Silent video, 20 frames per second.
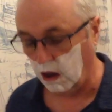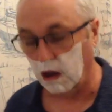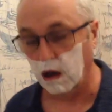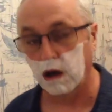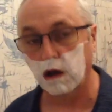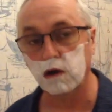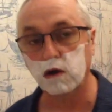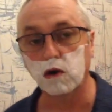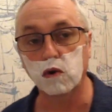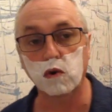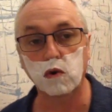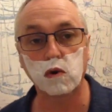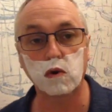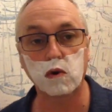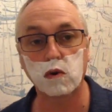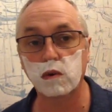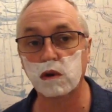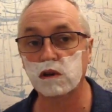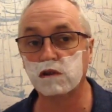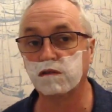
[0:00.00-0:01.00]
I
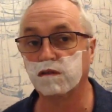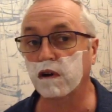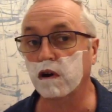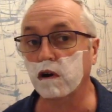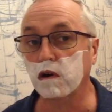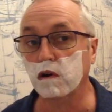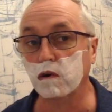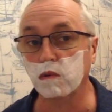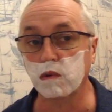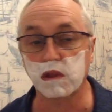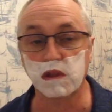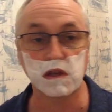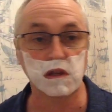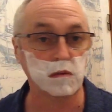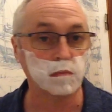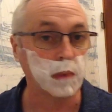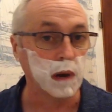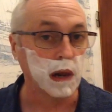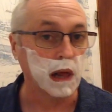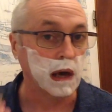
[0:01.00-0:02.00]
always find with
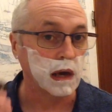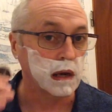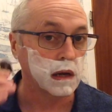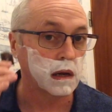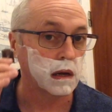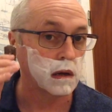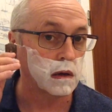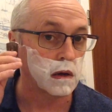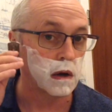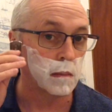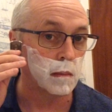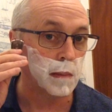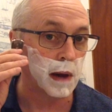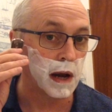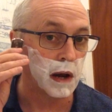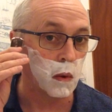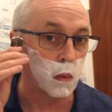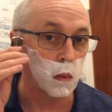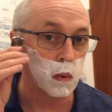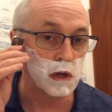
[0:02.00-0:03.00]
this blade, no
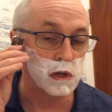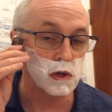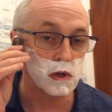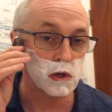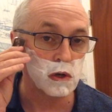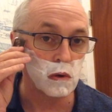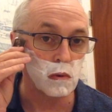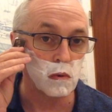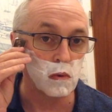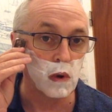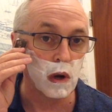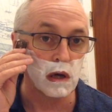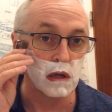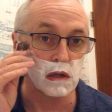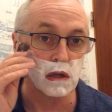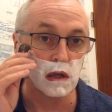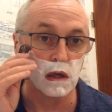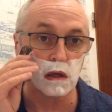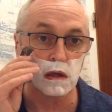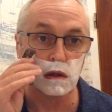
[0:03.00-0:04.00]
matter which
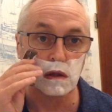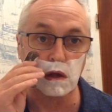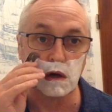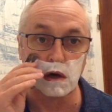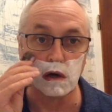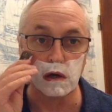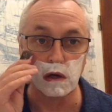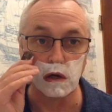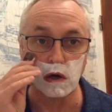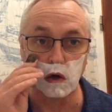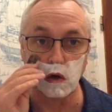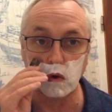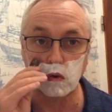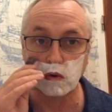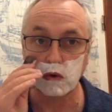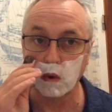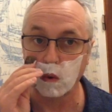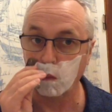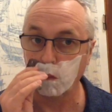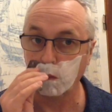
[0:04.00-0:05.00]
razor that I use,